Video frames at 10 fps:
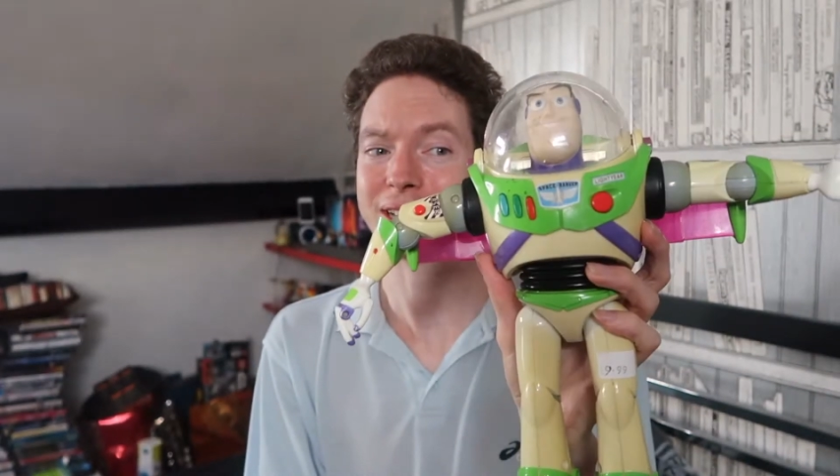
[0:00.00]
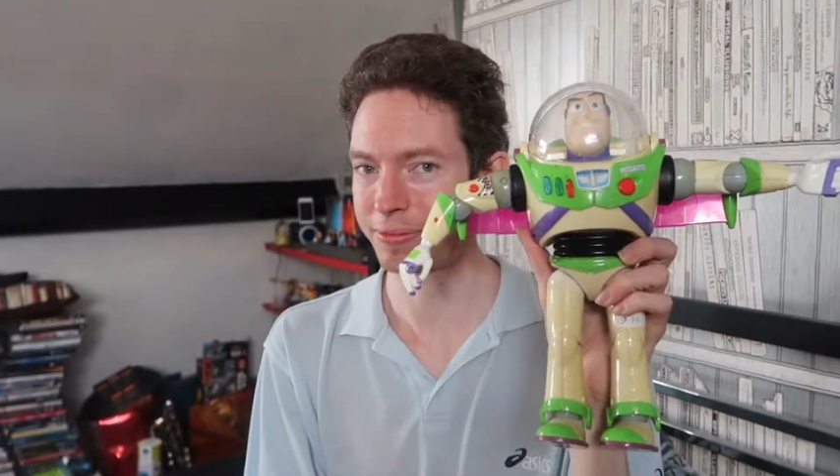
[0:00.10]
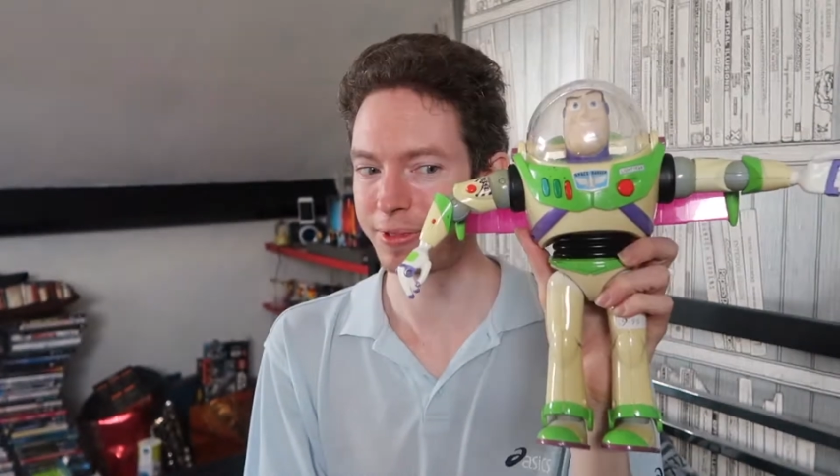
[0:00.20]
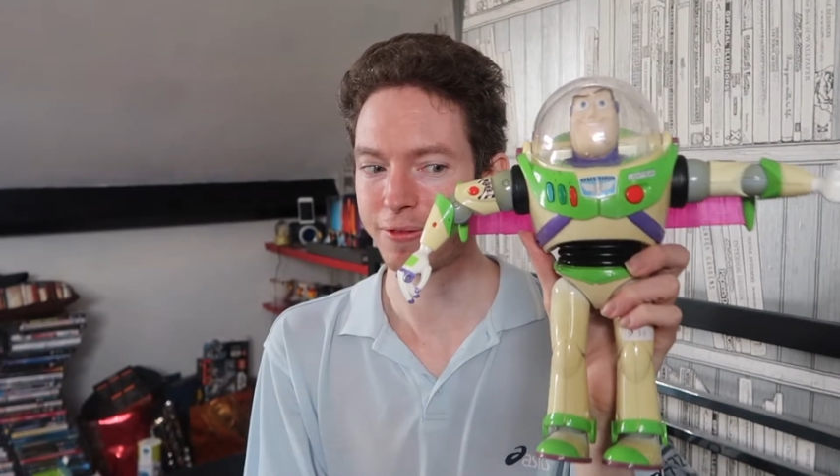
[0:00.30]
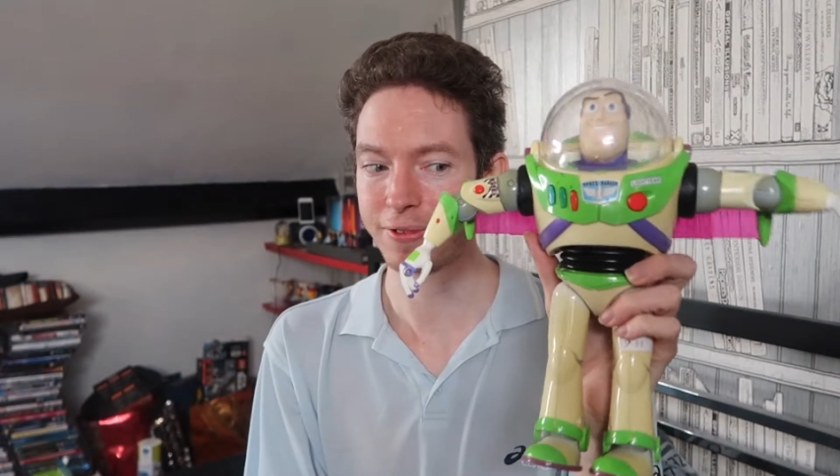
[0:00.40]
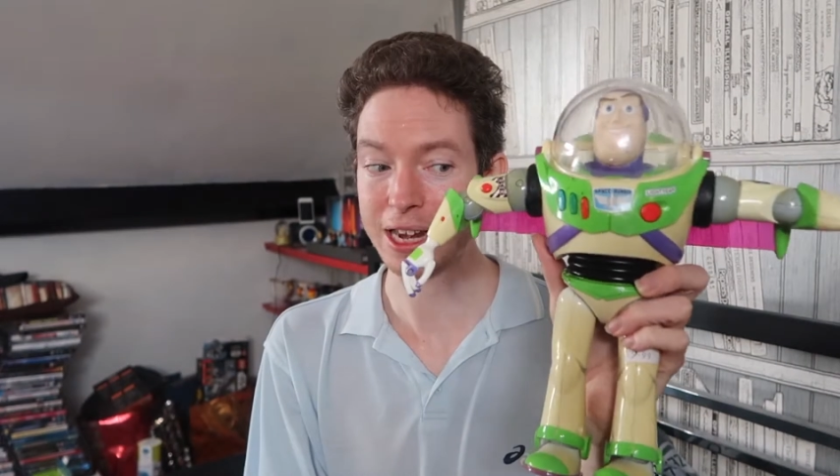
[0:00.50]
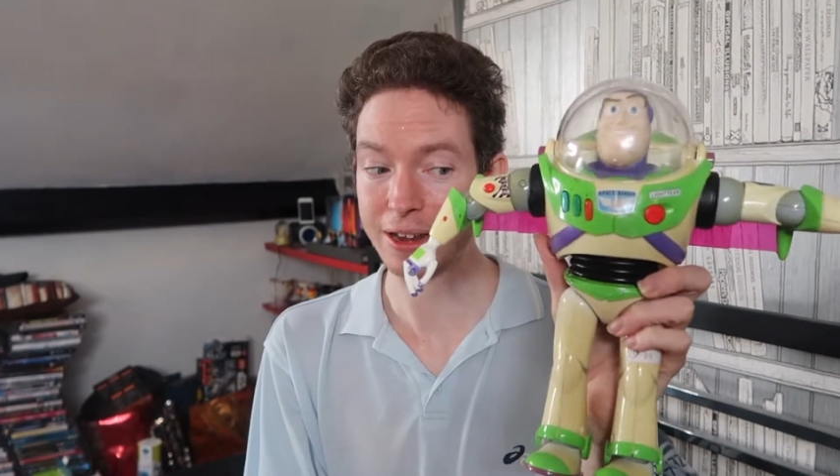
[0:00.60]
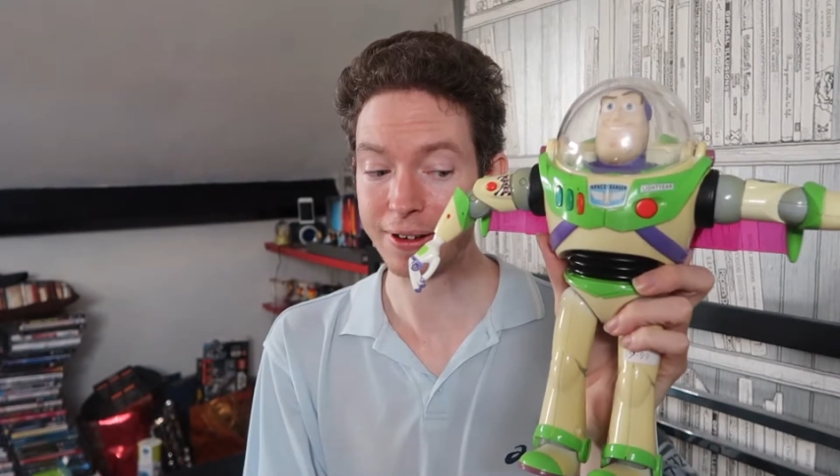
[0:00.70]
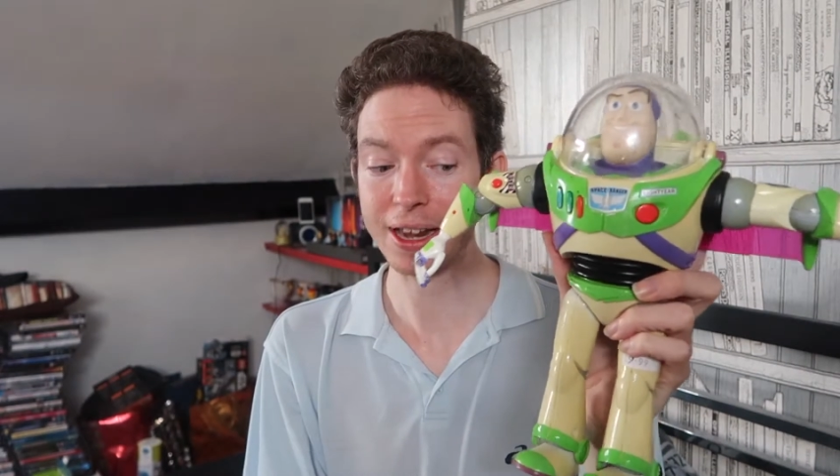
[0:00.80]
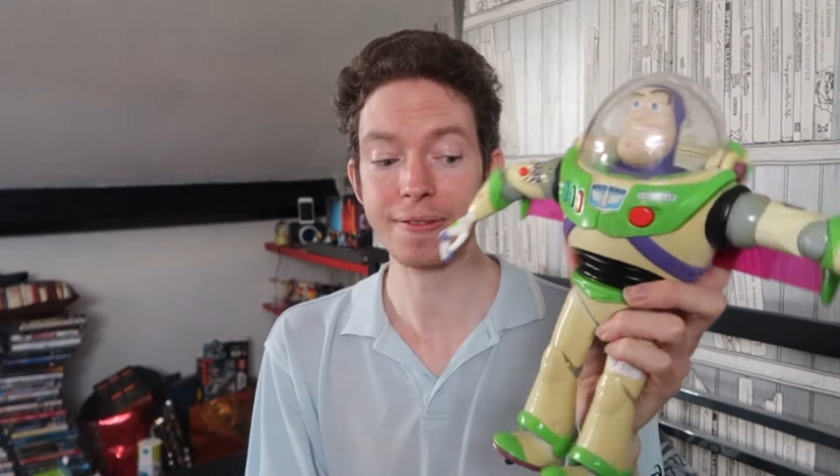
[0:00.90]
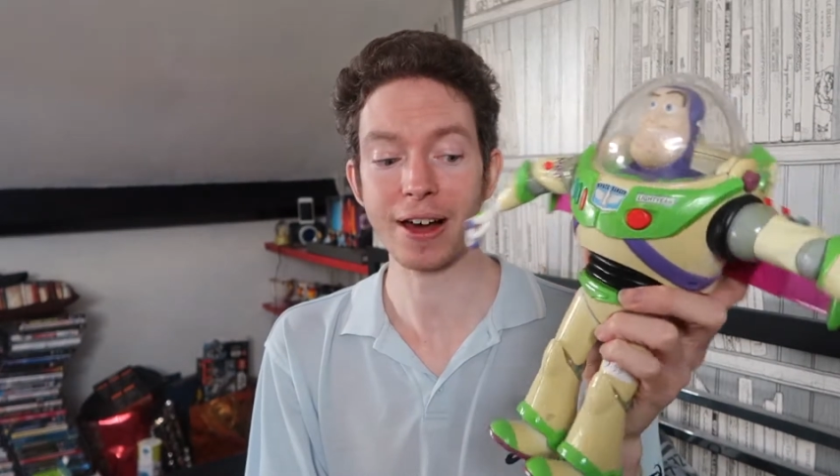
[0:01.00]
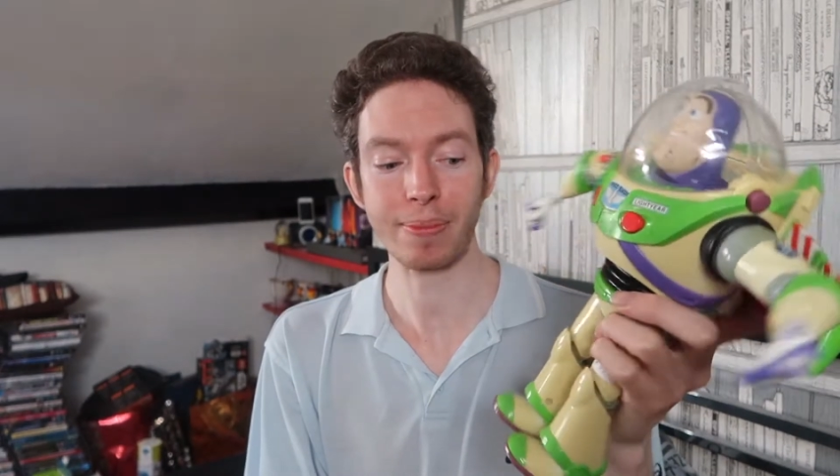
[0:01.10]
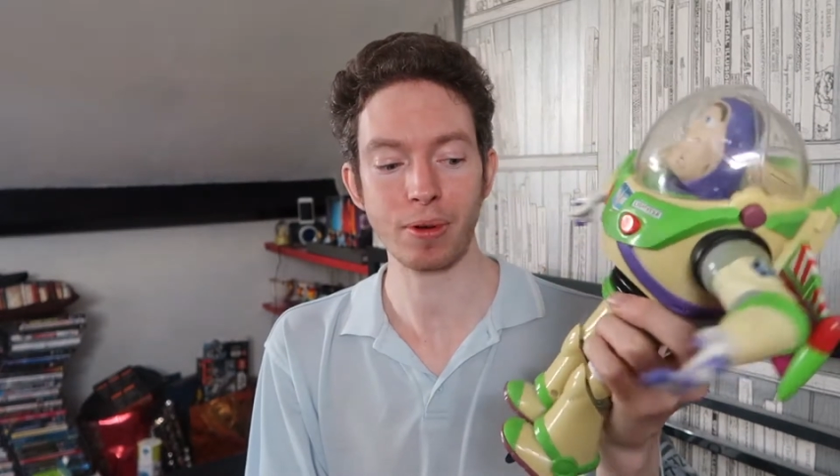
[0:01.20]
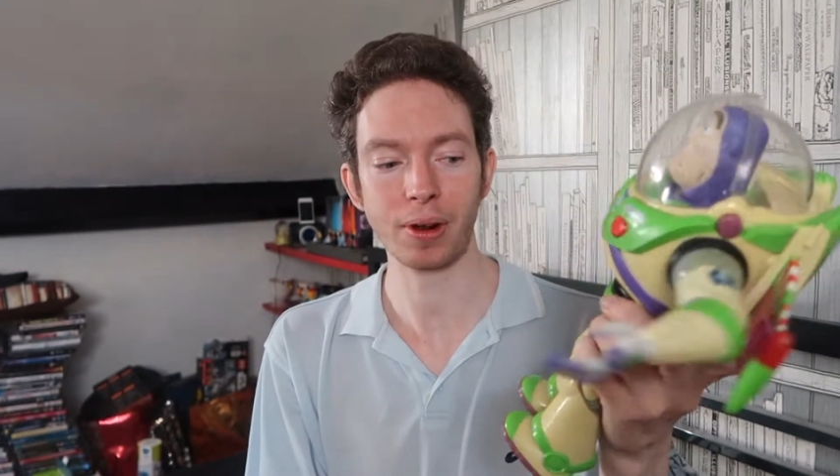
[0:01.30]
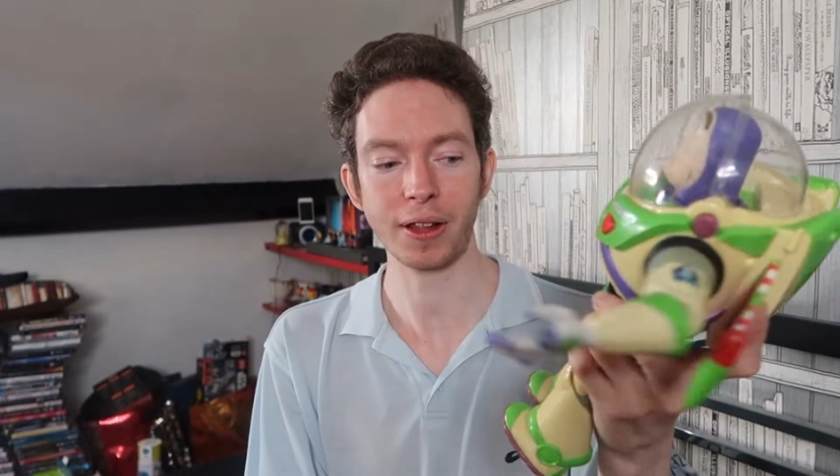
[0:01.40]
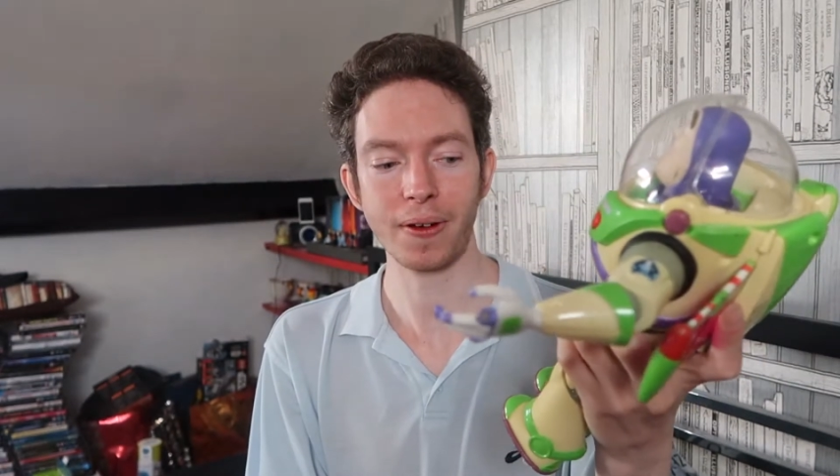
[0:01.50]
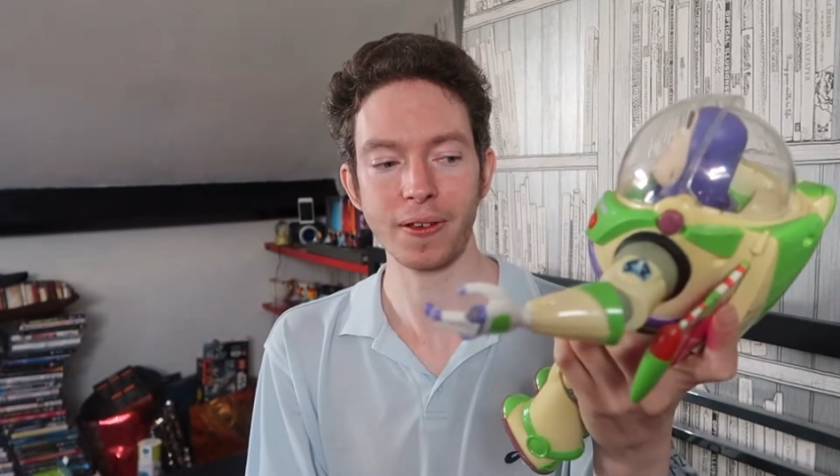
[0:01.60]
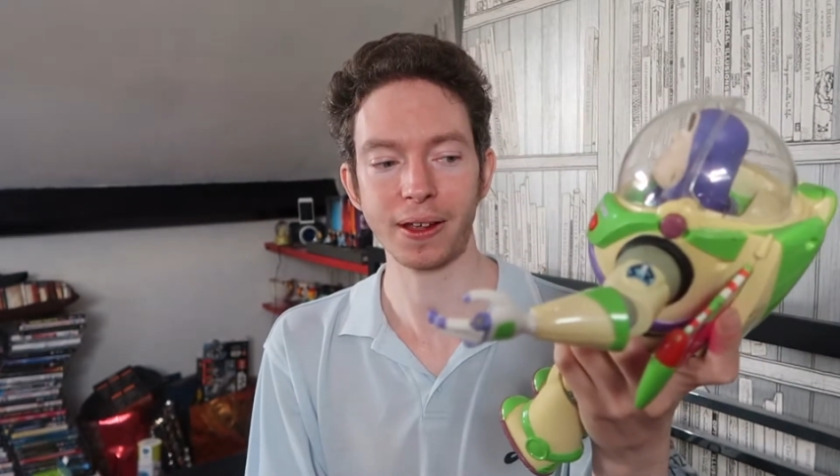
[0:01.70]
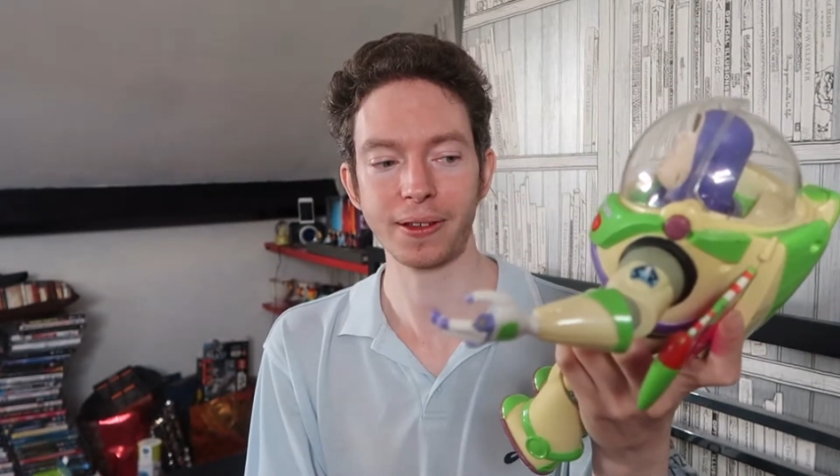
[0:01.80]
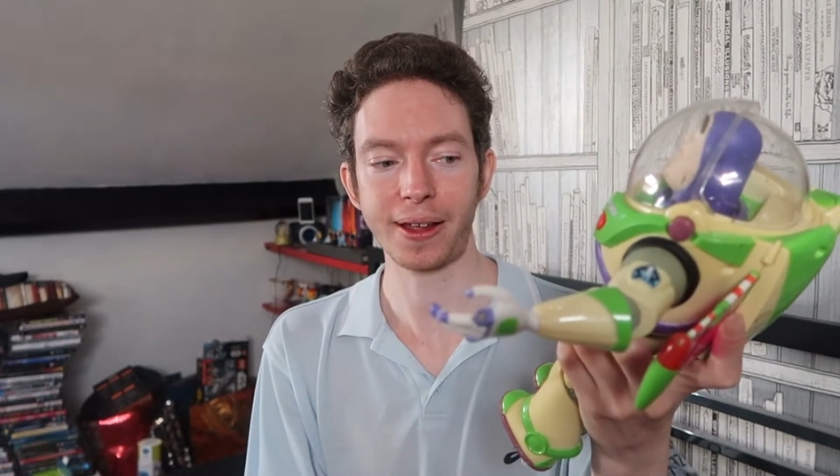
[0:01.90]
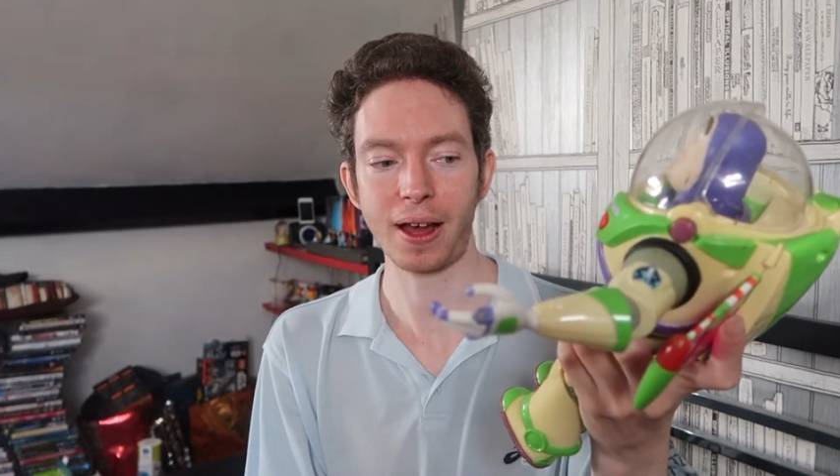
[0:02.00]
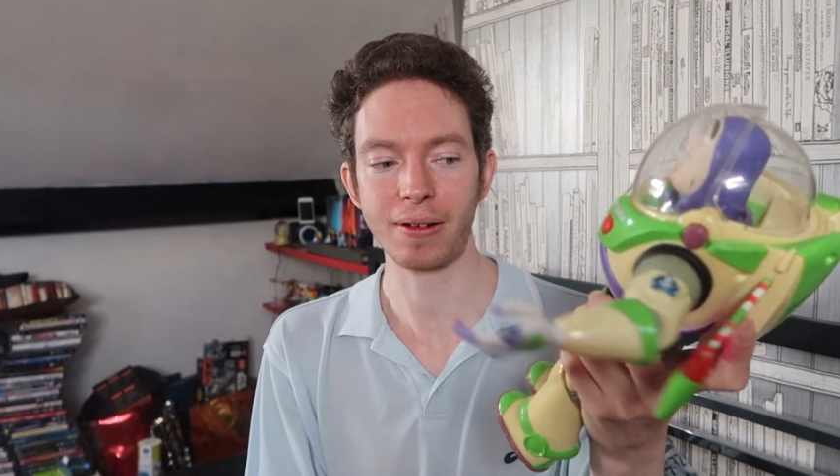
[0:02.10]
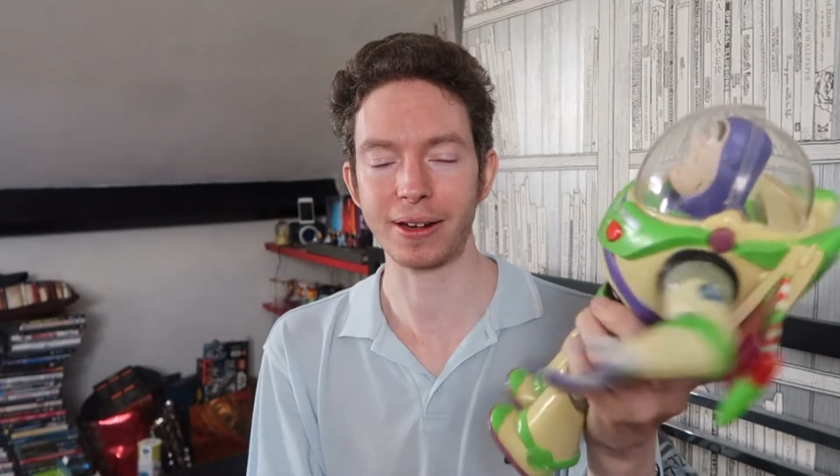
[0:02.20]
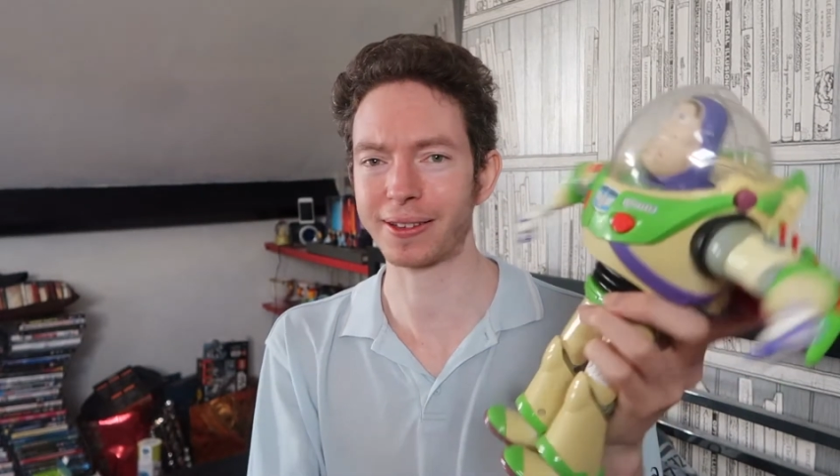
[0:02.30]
It's a really, really valuable one as far as I can tell. It